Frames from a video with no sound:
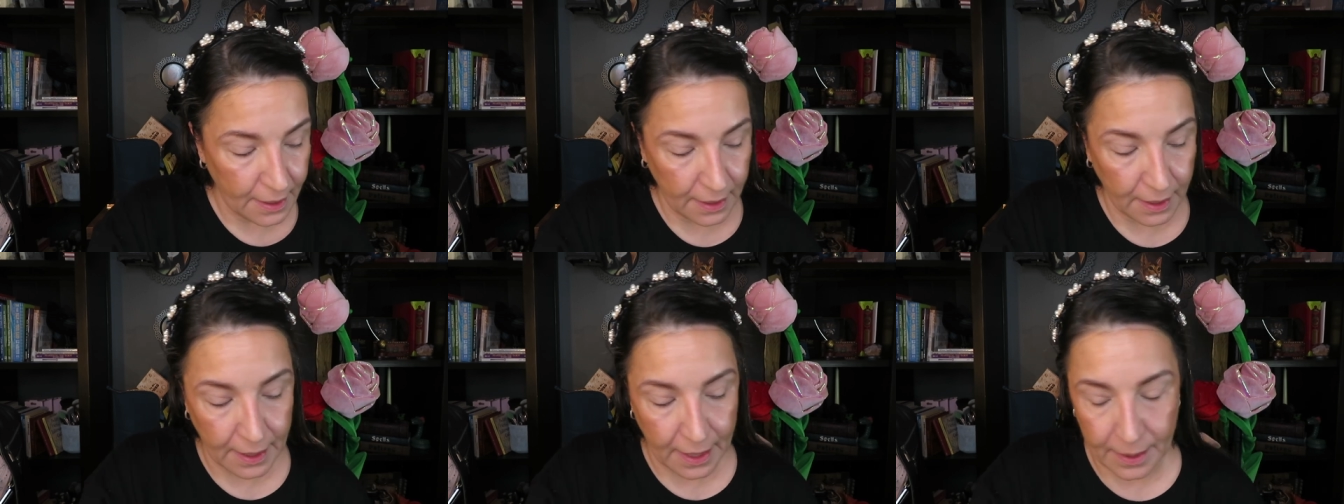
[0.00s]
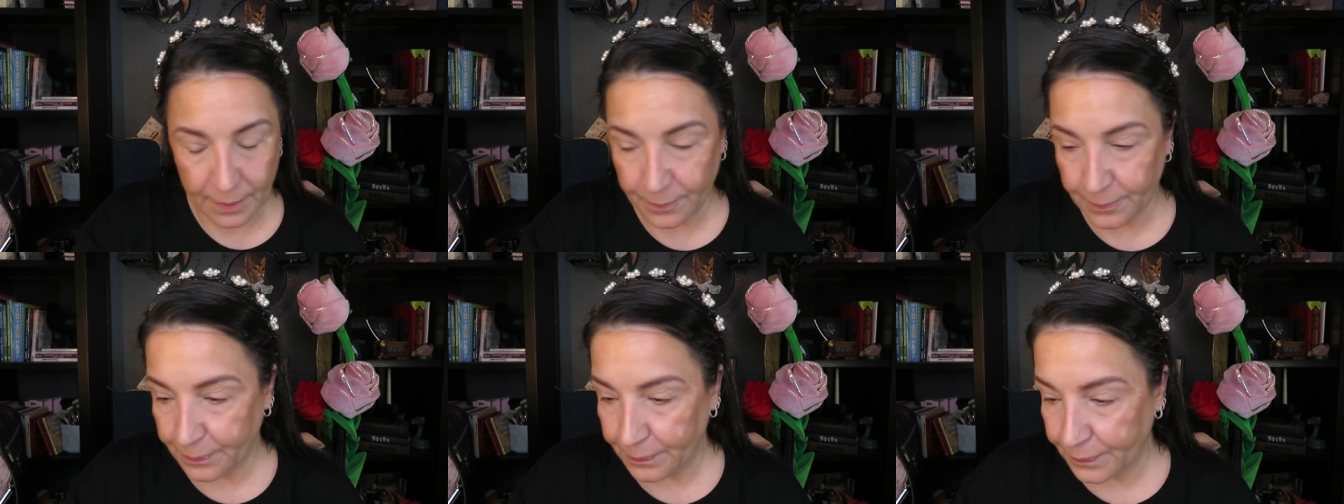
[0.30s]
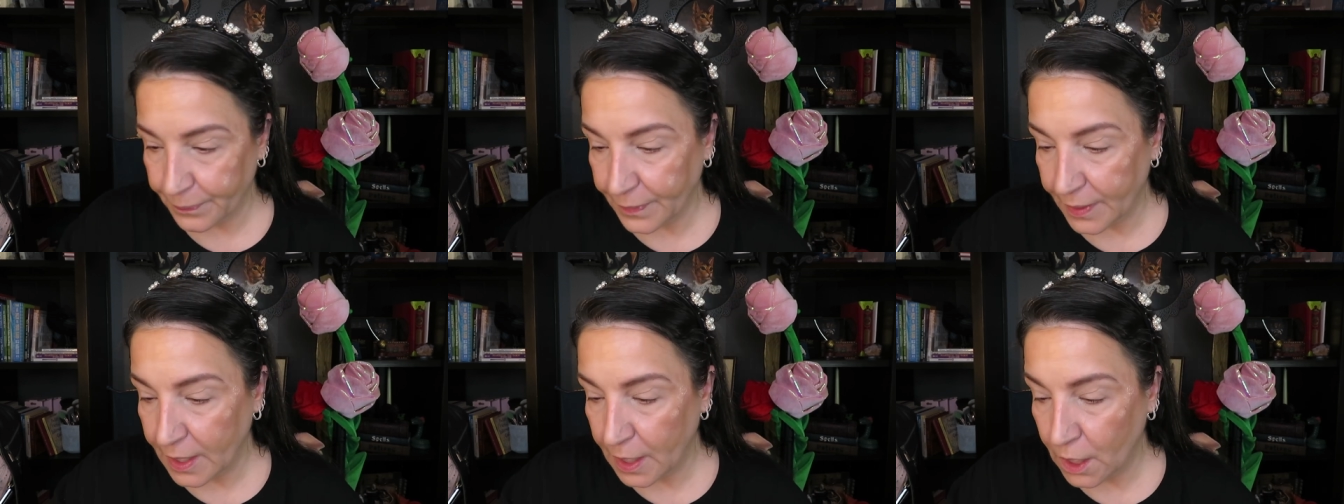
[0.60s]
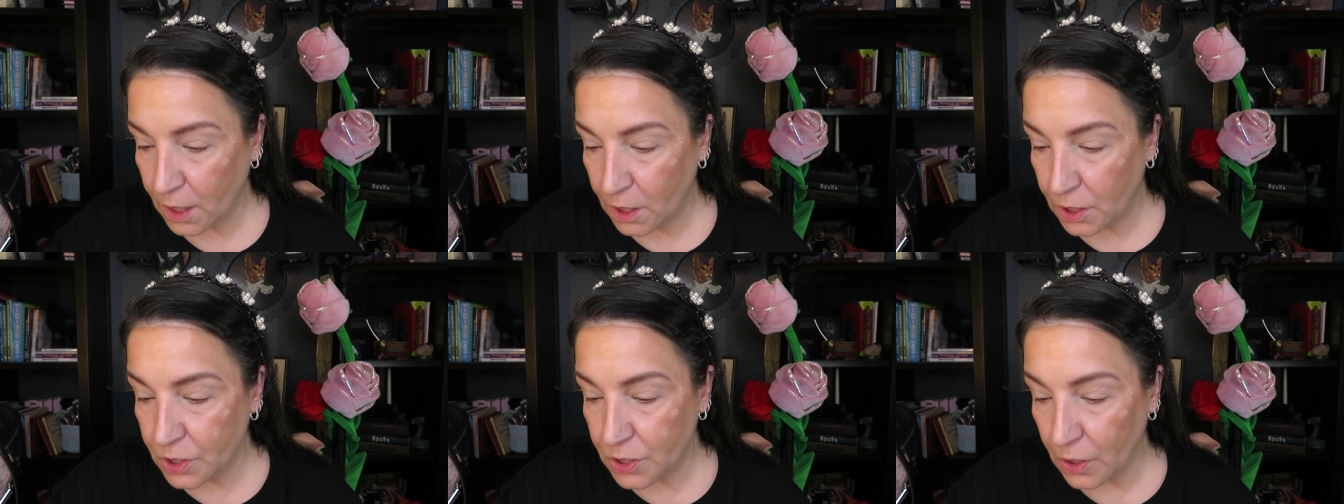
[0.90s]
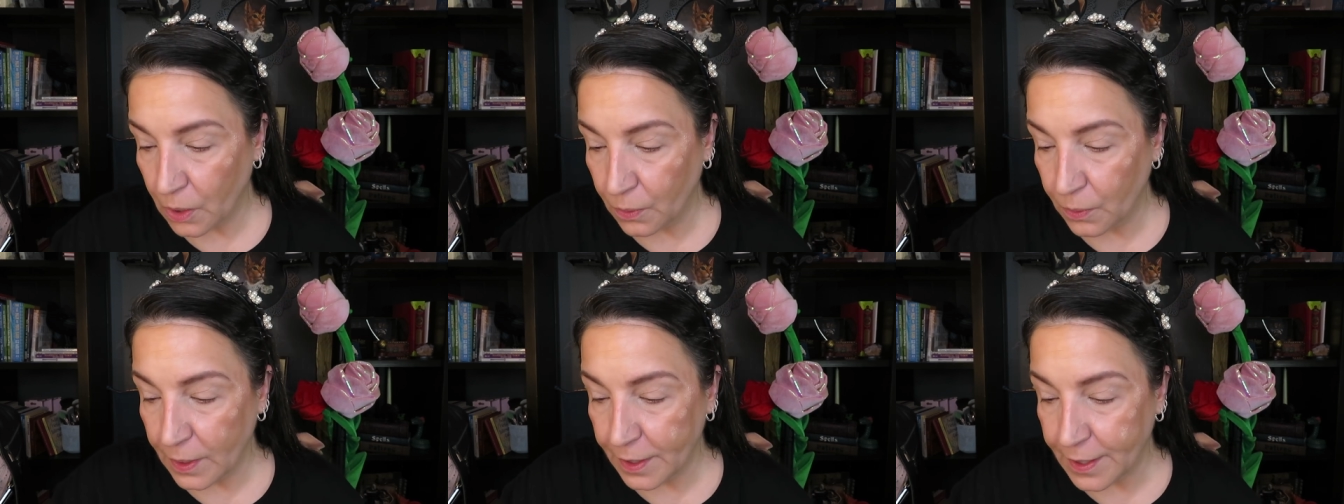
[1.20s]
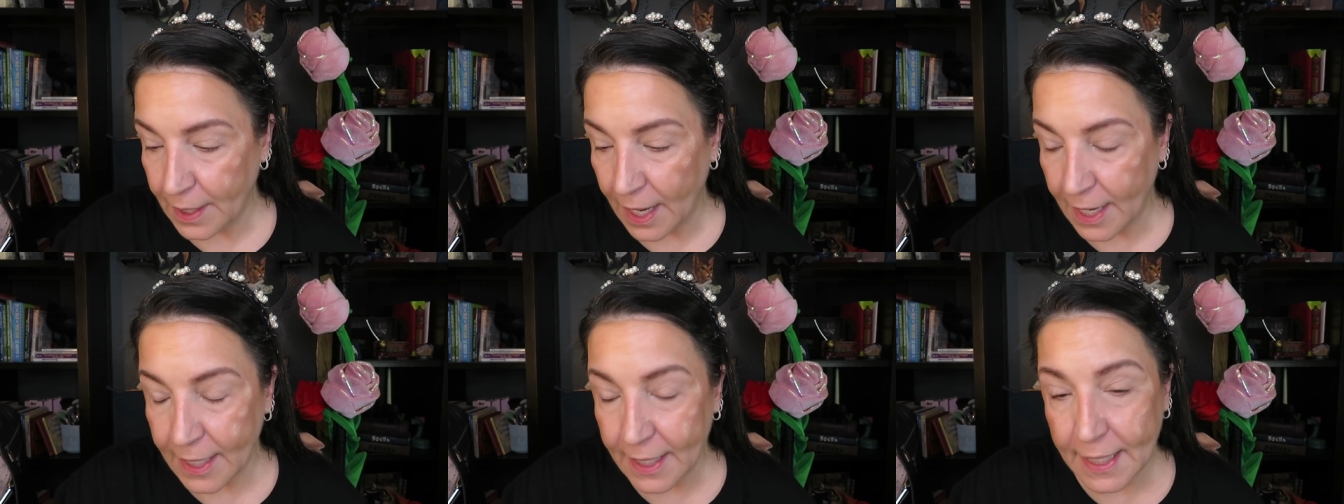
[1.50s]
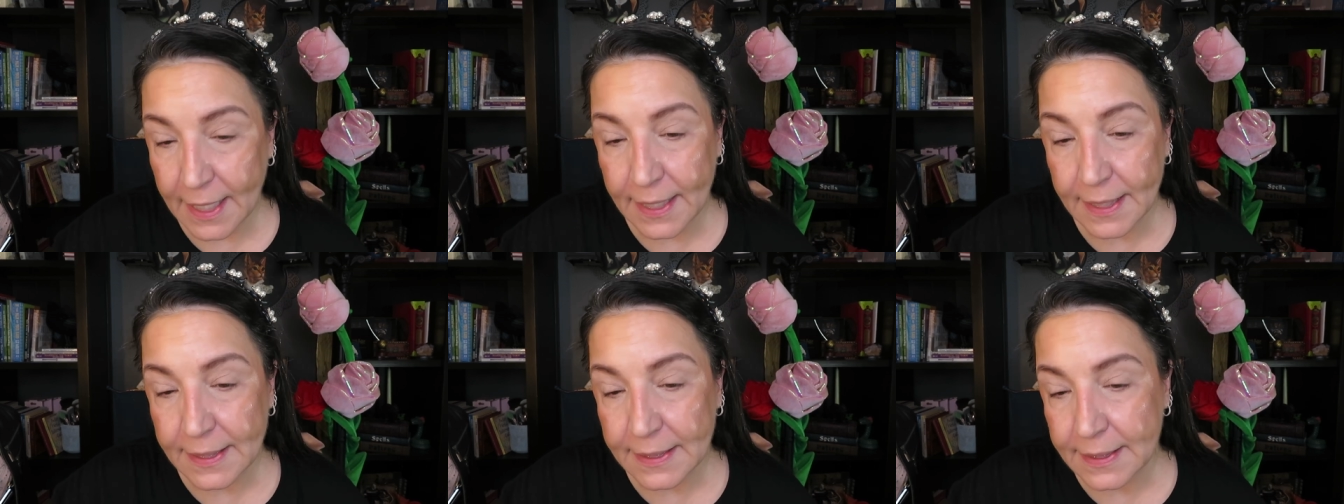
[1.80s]
Okay, so
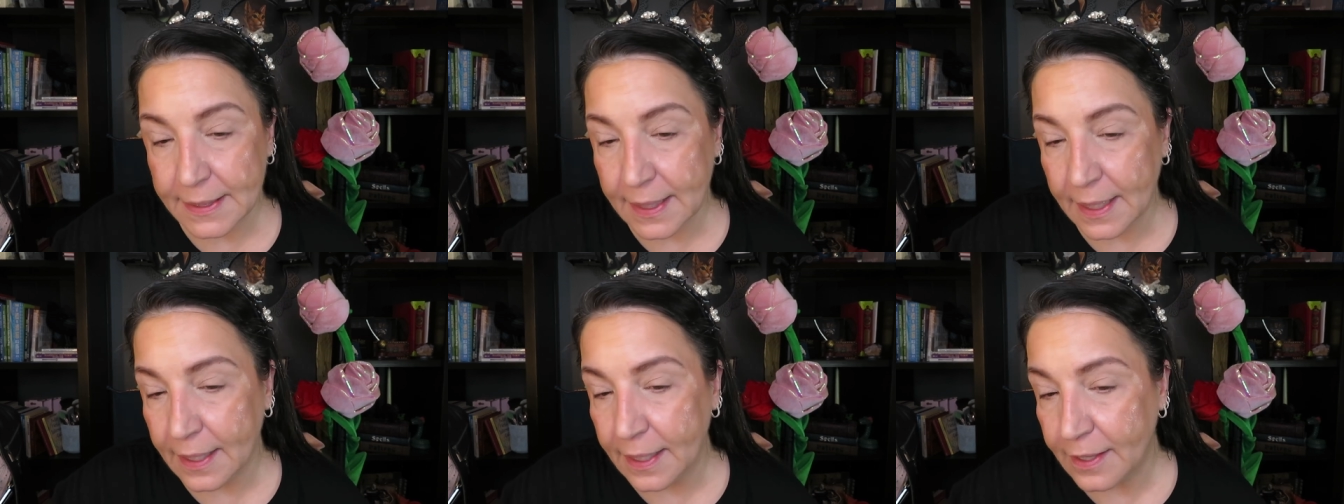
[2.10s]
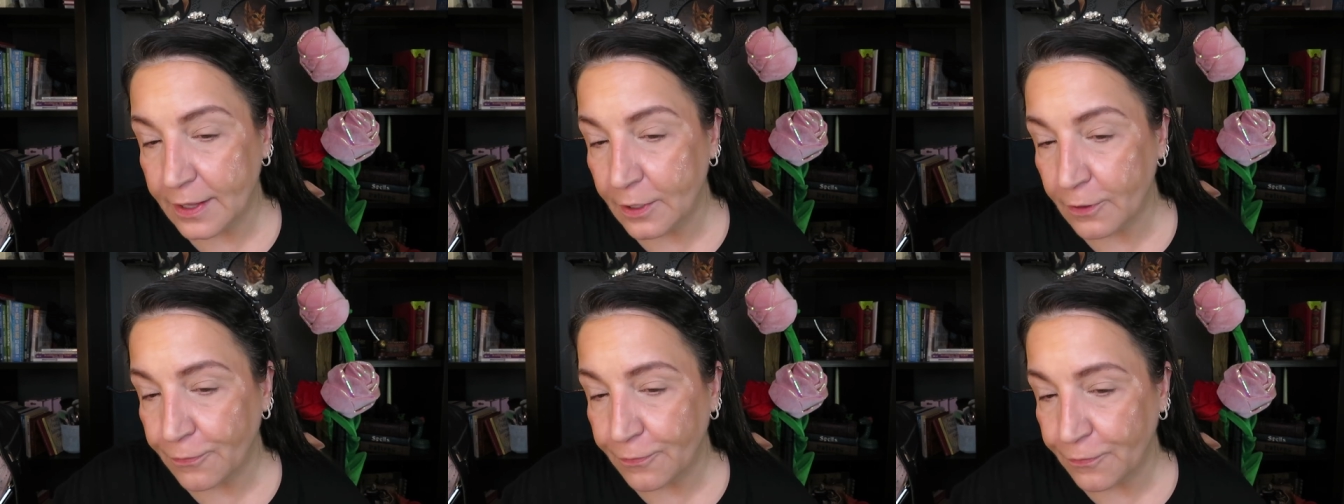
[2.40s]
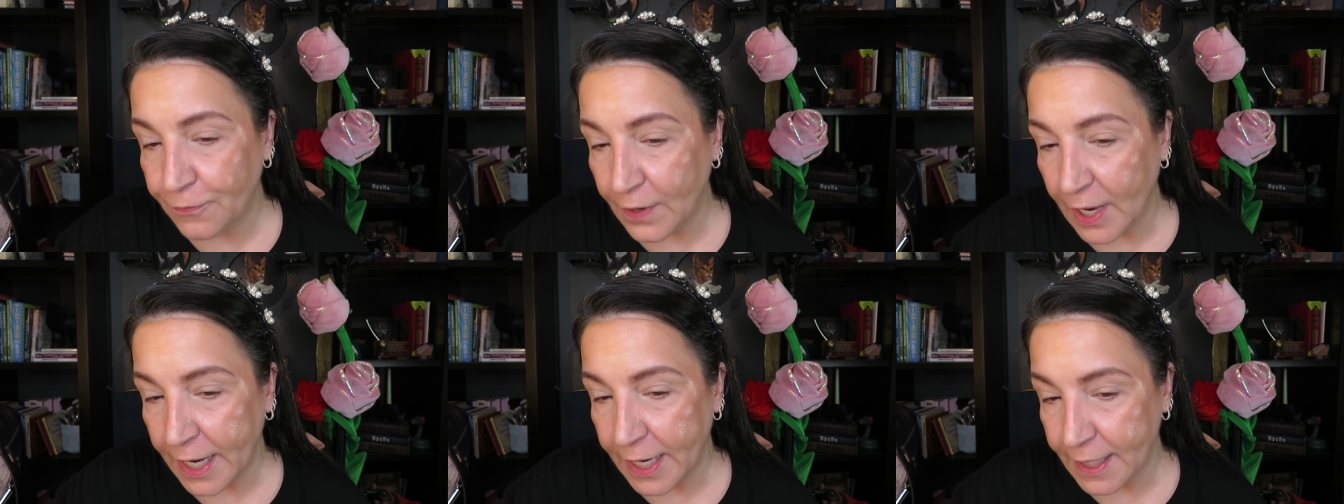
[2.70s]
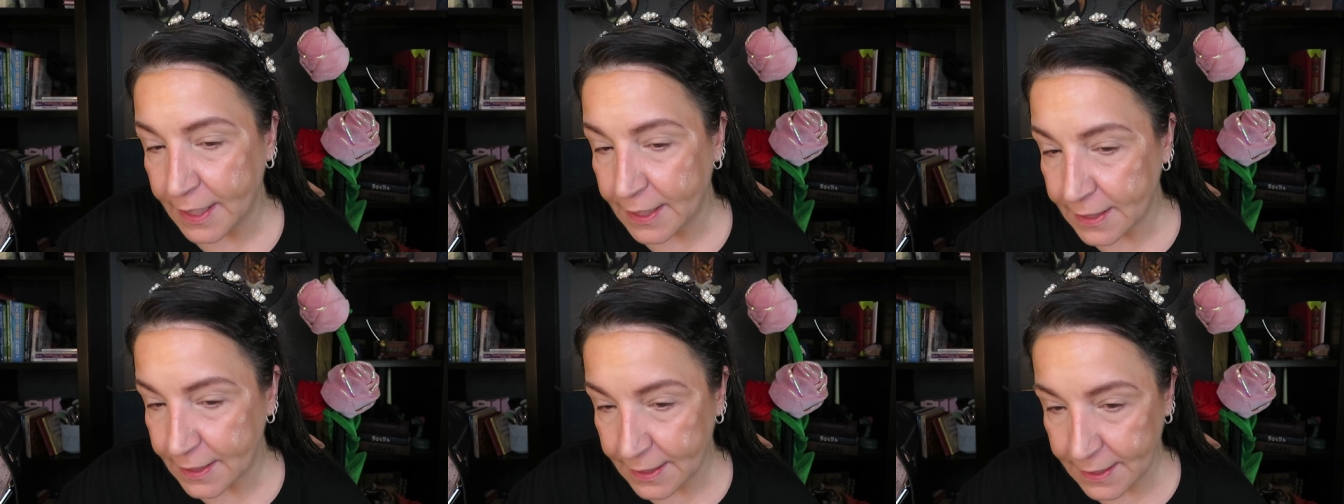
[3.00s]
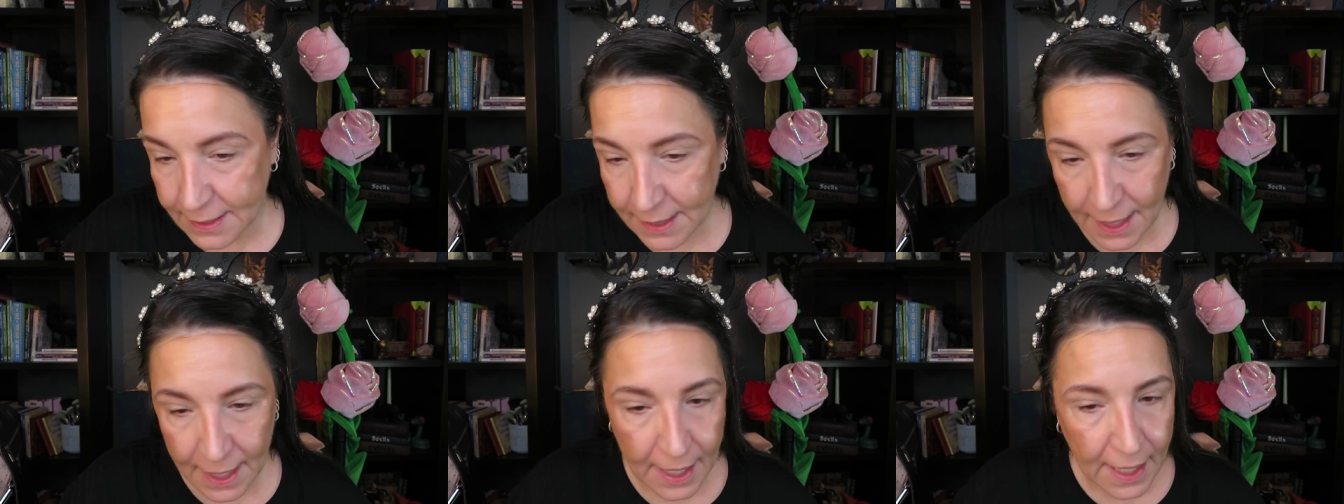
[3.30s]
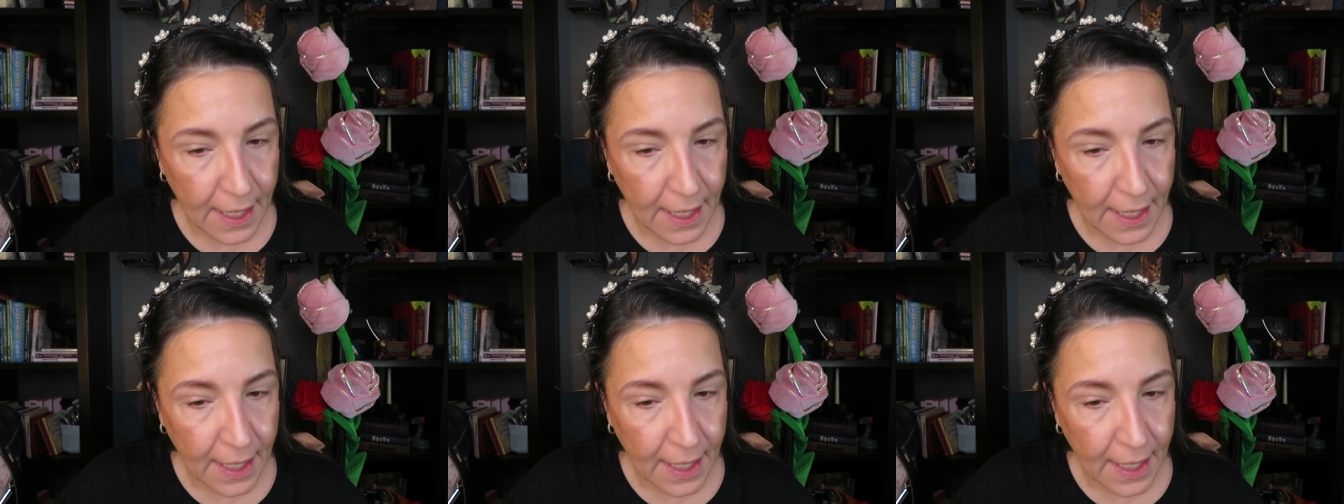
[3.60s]
that is the face